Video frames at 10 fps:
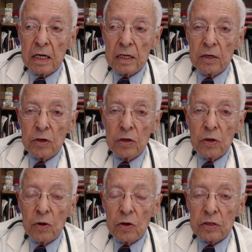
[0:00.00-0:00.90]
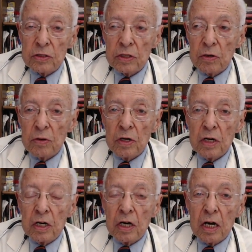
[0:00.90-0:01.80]
you can also
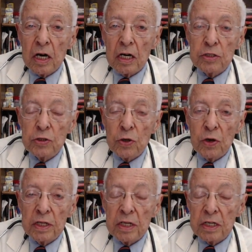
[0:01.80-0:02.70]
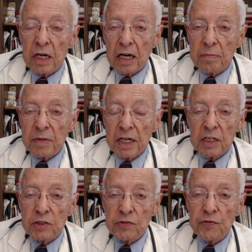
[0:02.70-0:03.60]
uh, join the
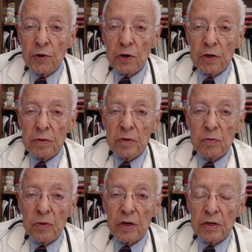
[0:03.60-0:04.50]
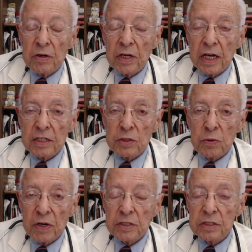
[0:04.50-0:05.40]
Diabetes Forum where you can ask
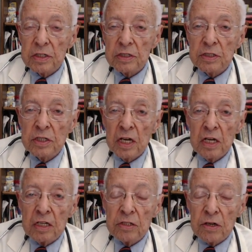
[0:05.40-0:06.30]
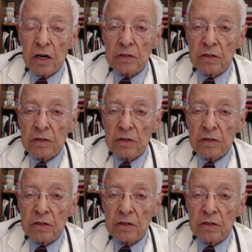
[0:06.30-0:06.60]
questions to other